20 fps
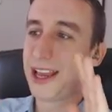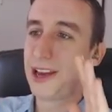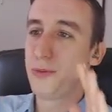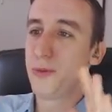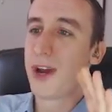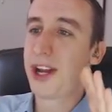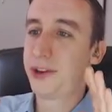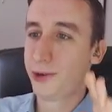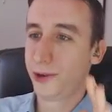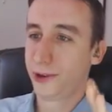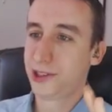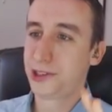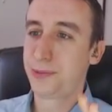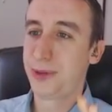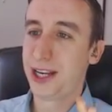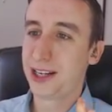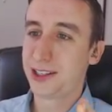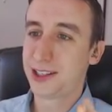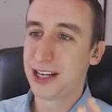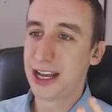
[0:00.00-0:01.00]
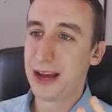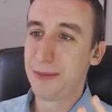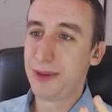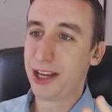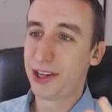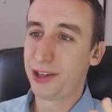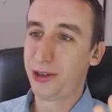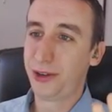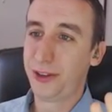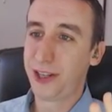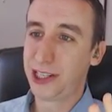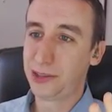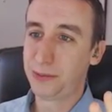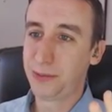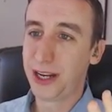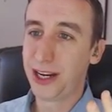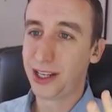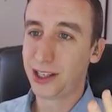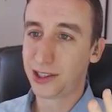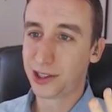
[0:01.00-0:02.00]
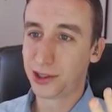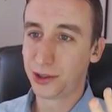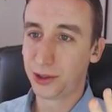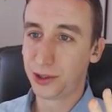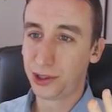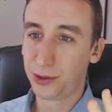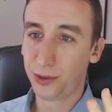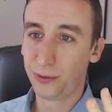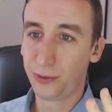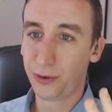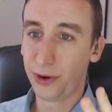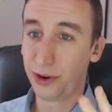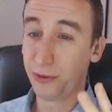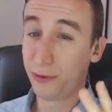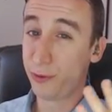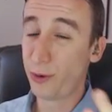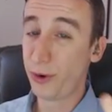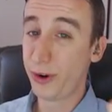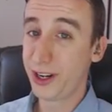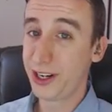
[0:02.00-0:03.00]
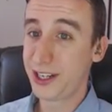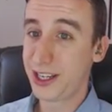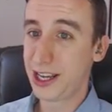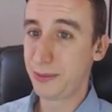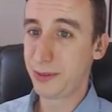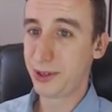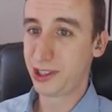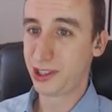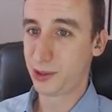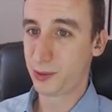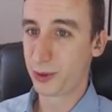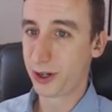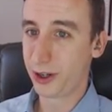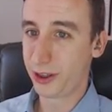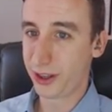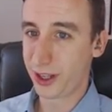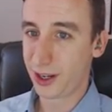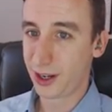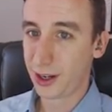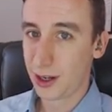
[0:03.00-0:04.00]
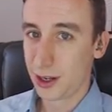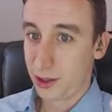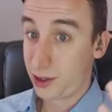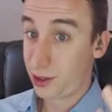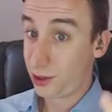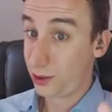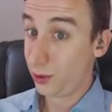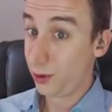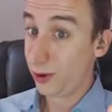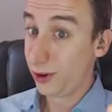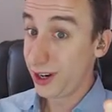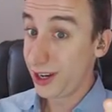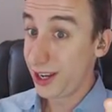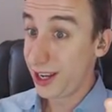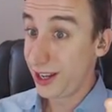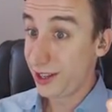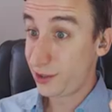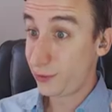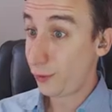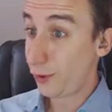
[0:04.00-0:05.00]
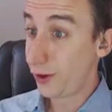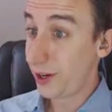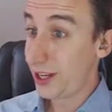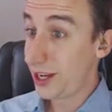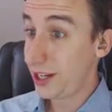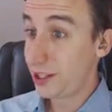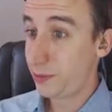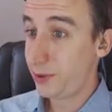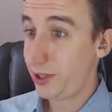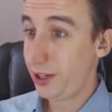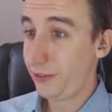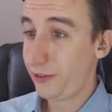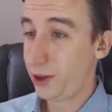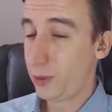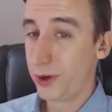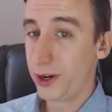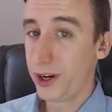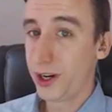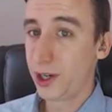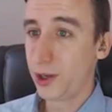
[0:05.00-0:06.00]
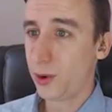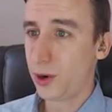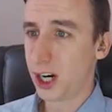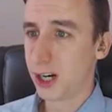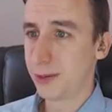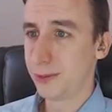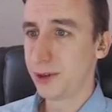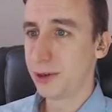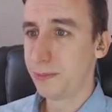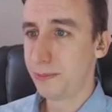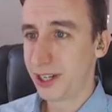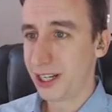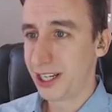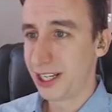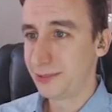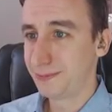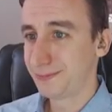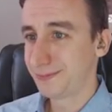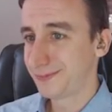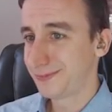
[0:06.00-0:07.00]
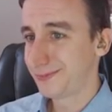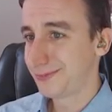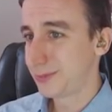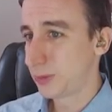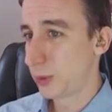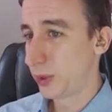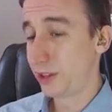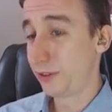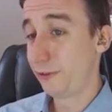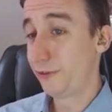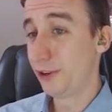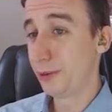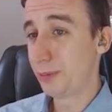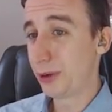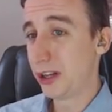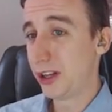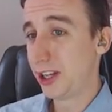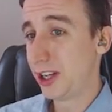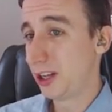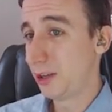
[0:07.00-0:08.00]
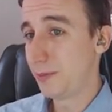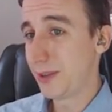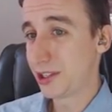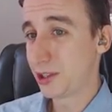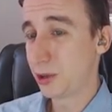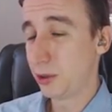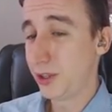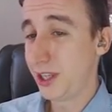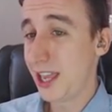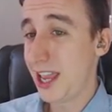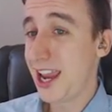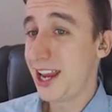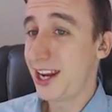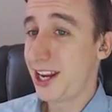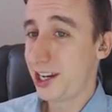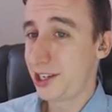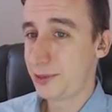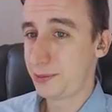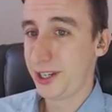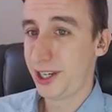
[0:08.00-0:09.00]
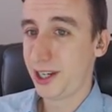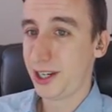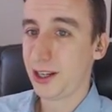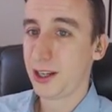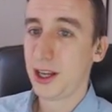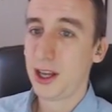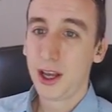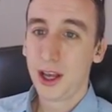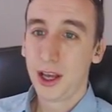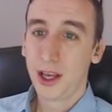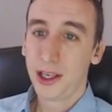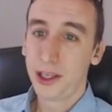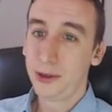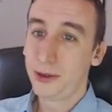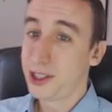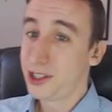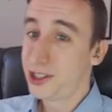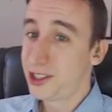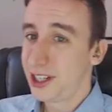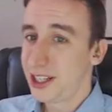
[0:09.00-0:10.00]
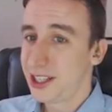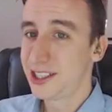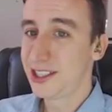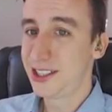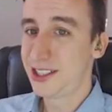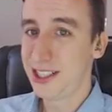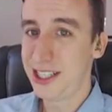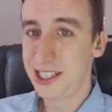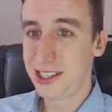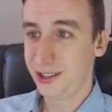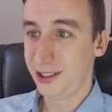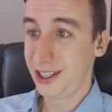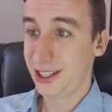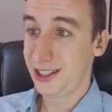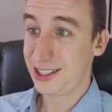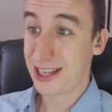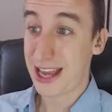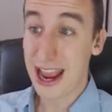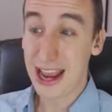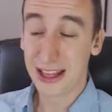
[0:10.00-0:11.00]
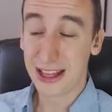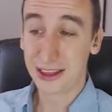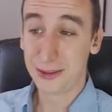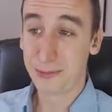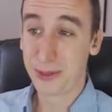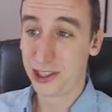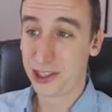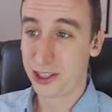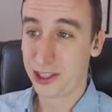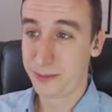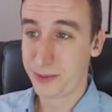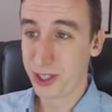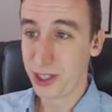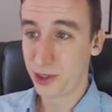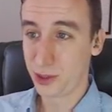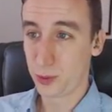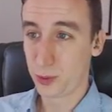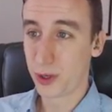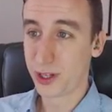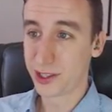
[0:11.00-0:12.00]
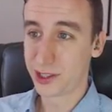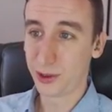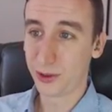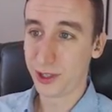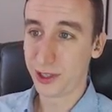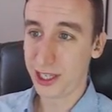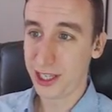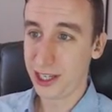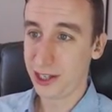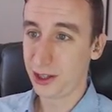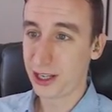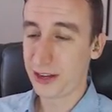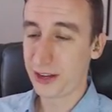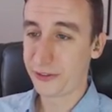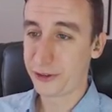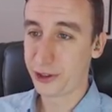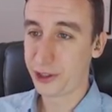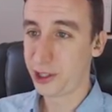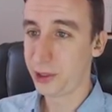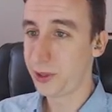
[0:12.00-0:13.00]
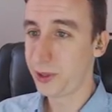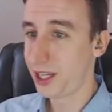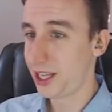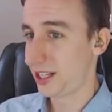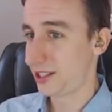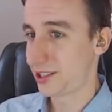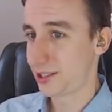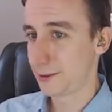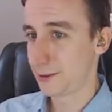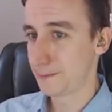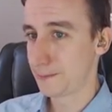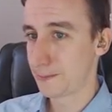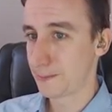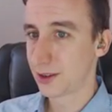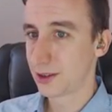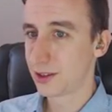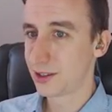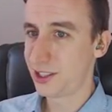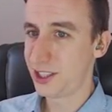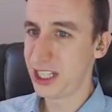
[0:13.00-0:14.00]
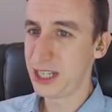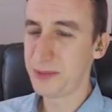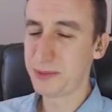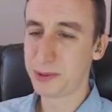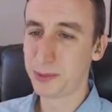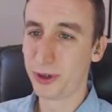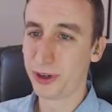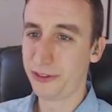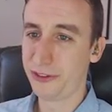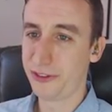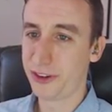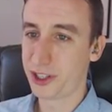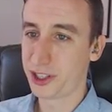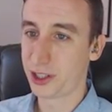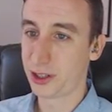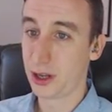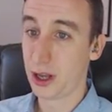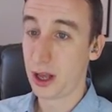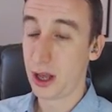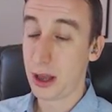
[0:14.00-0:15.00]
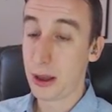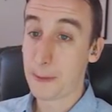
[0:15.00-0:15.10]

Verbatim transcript: in retrospect, I'm not sure that spending a soul to avoid 40 damage is worth it. Sure, it's 40 HP if you're wearing no armor, but with a football helm, that's only 8 HP. You could just as easily tank the bishop and use one soul to heal after two hits. Seems more efficient.